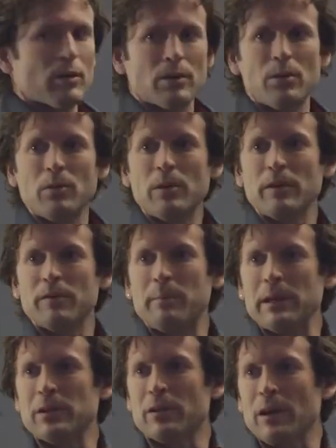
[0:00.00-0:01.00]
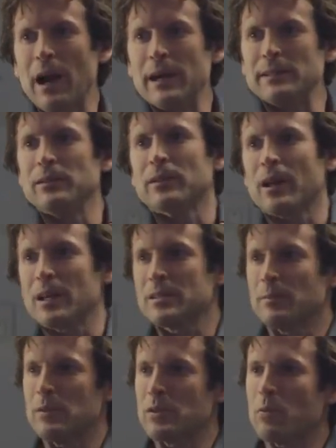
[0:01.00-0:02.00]
Who have been your ideal
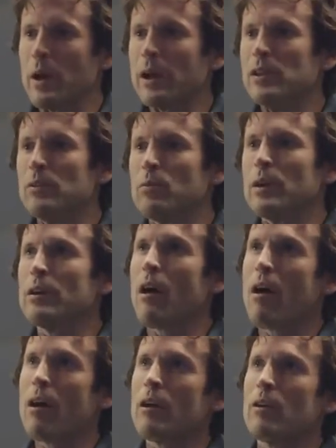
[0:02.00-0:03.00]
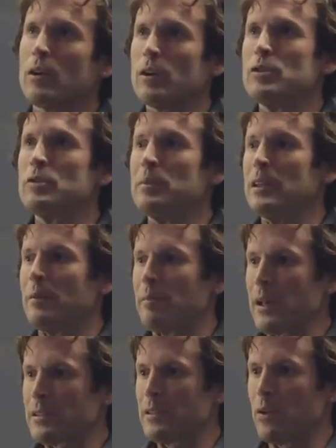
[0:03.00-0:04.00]
customers, or what can you, what are or could you be the
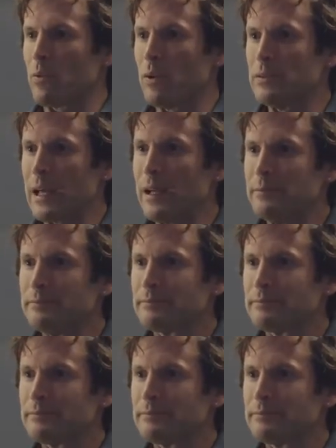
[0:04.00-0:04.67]
best in the world at?